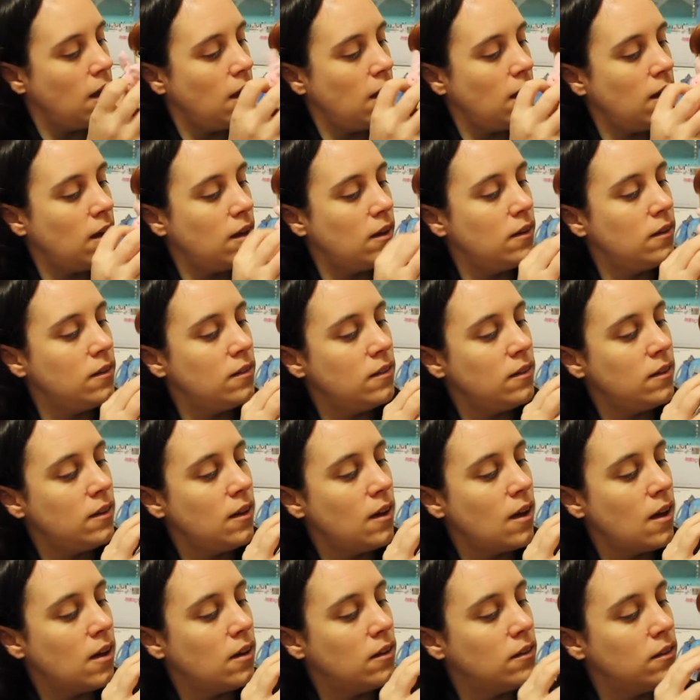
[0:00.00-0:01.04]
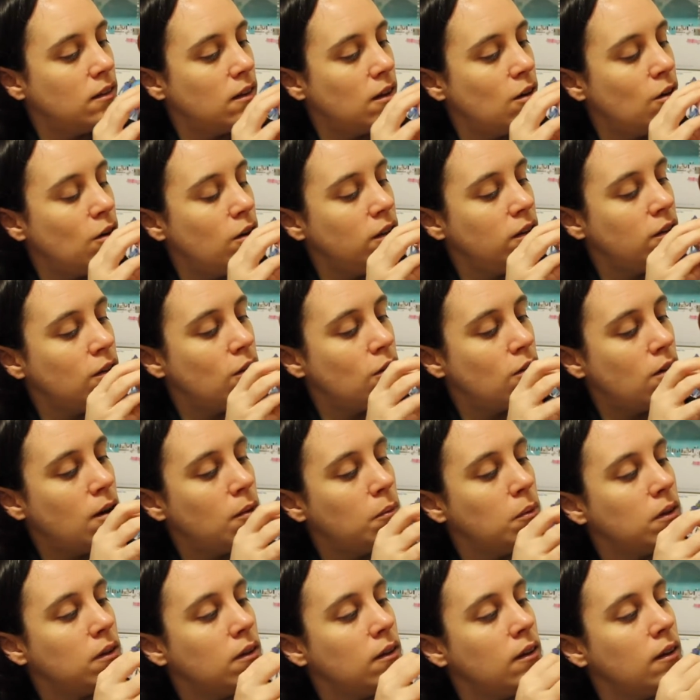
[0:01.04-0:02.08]
And she has her little
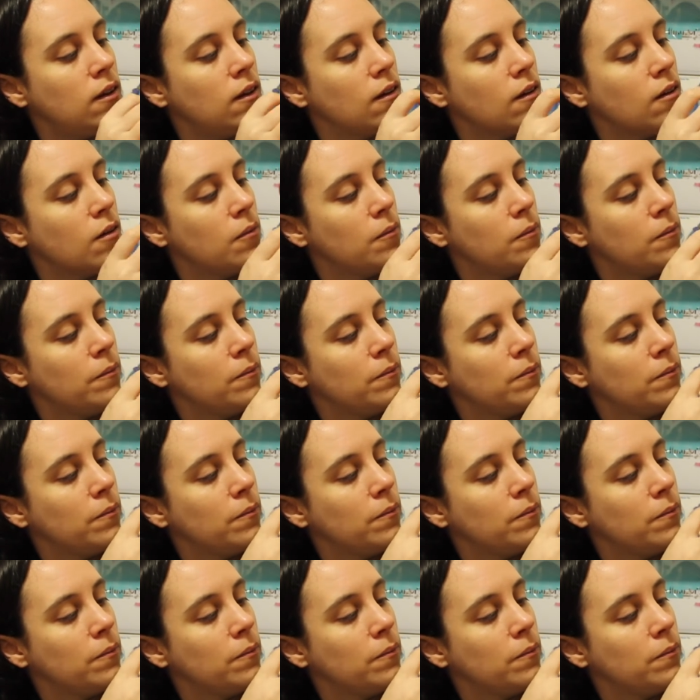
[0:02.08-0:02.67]
rabbit here.